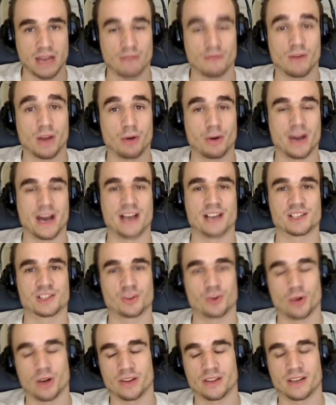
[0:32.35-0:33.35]
very high
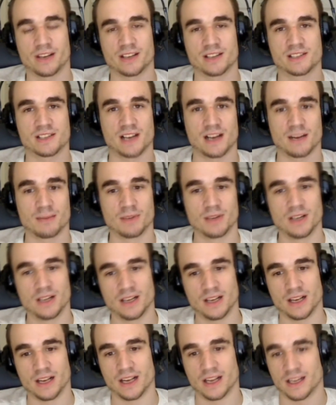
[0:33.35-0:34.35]
score on that exam,
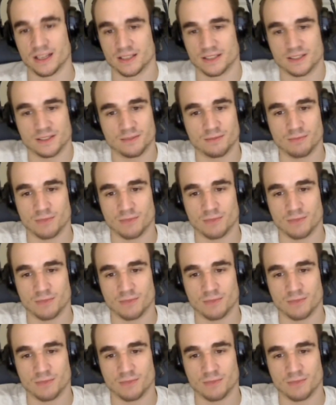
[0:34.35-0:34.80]
and